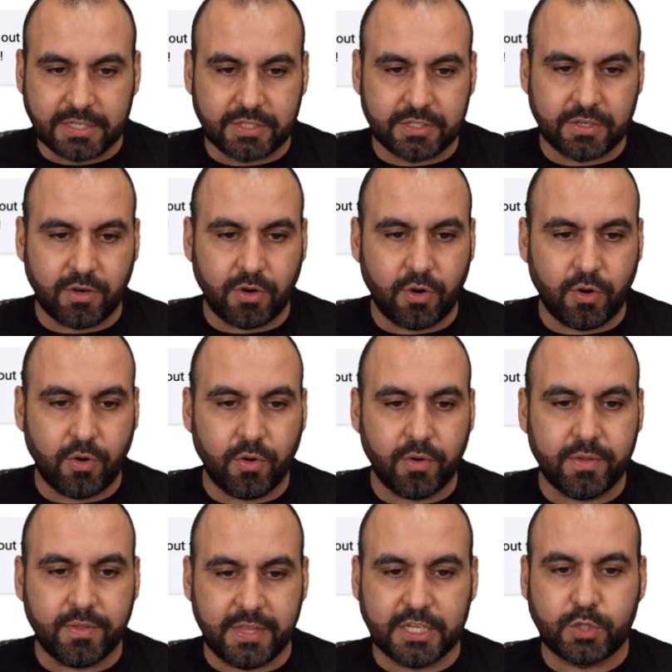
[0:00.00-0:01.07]

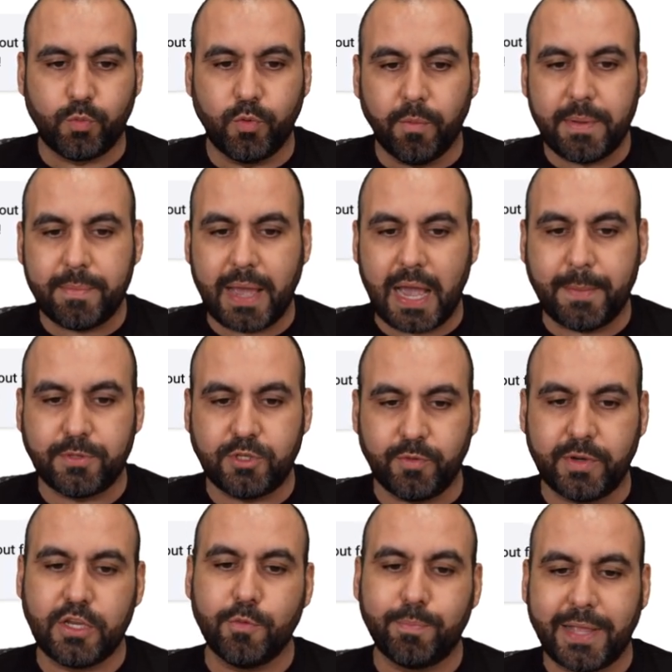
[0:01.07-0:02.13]
So this will be mapped
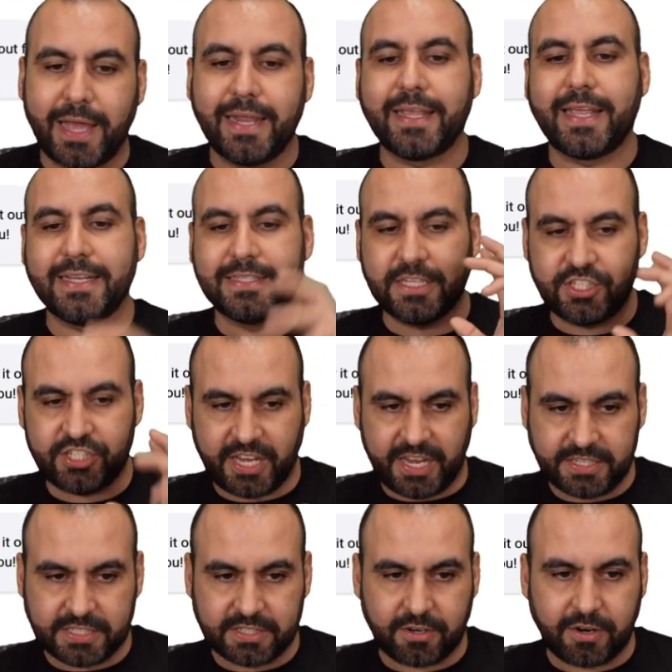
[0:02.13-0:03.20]
to a new plan in case it changes,